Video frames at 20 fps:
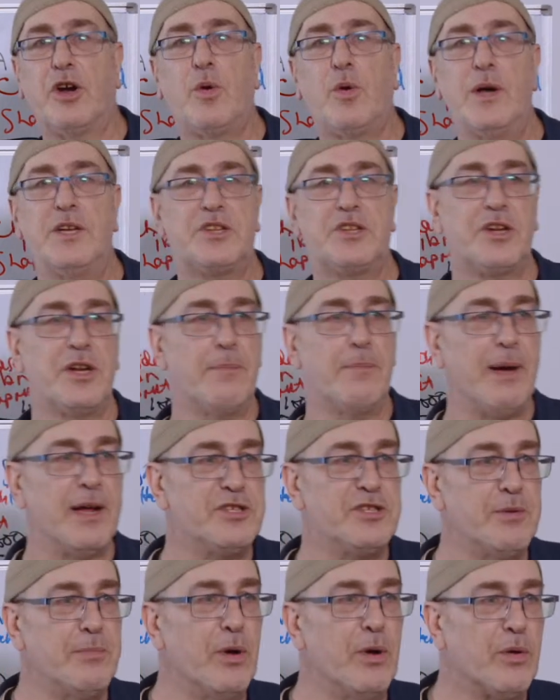question
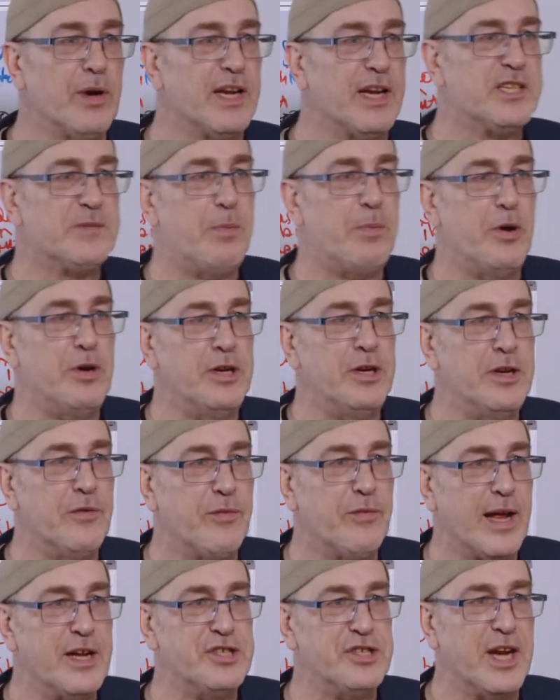about your milchig spoon in your
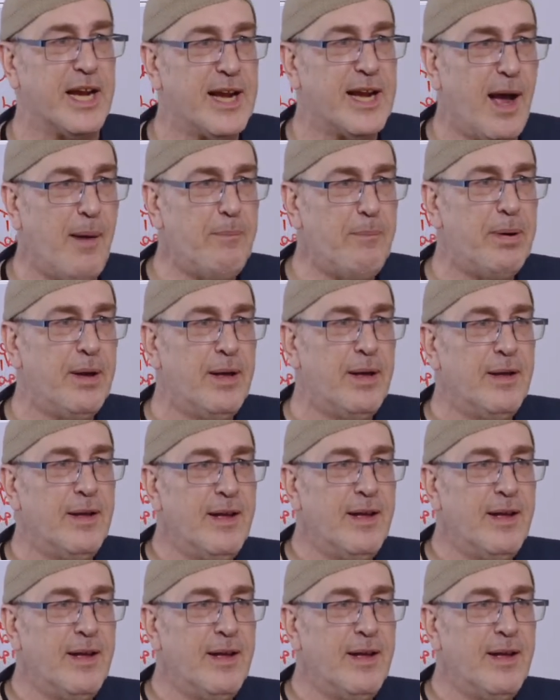fleishik cup.